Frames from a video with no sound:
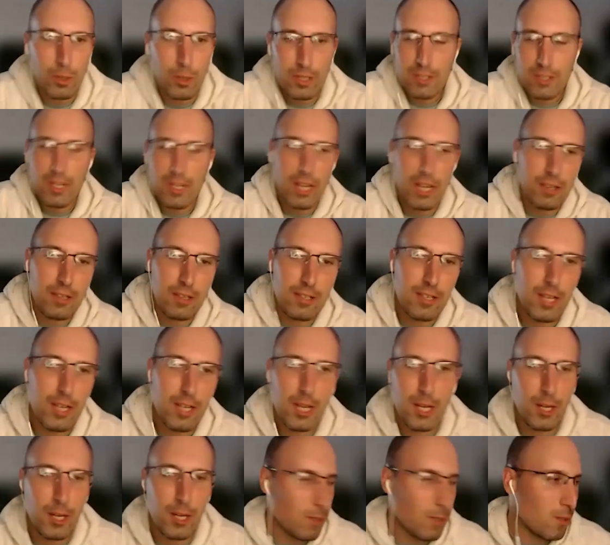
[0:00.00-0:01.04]
It's not the
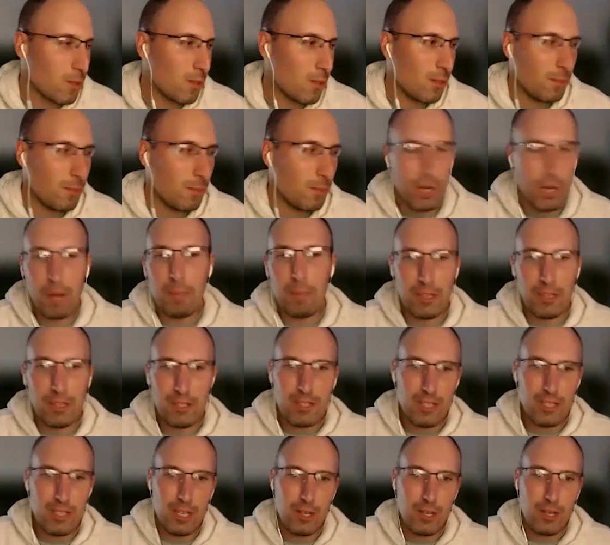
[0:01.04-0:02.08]
T, it's the bum in the
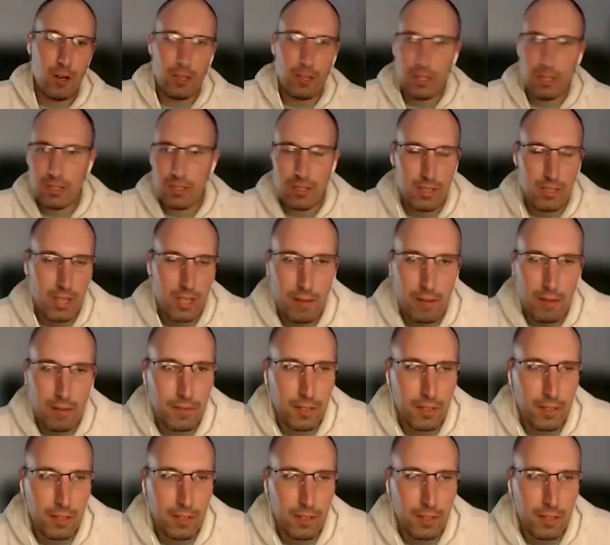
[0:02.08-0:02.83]
T, all this stuff.